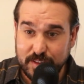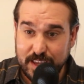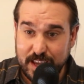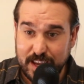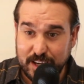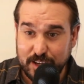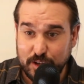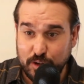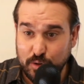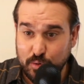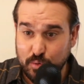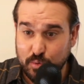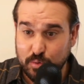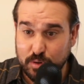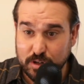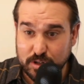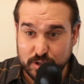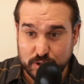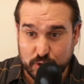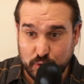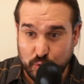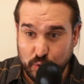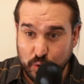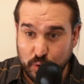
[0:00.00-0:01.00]
that you
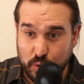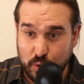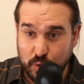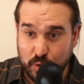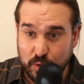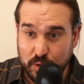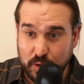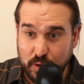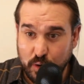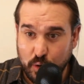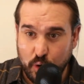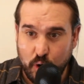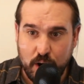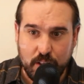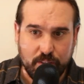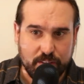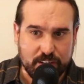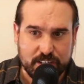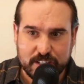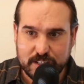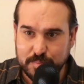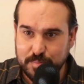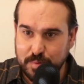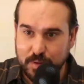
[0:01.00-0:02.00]
control or at
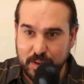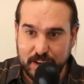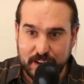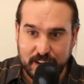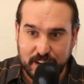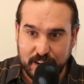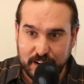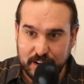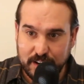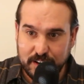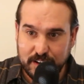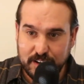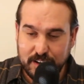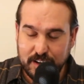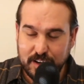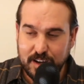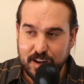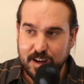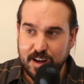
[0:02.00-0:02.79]
least play in.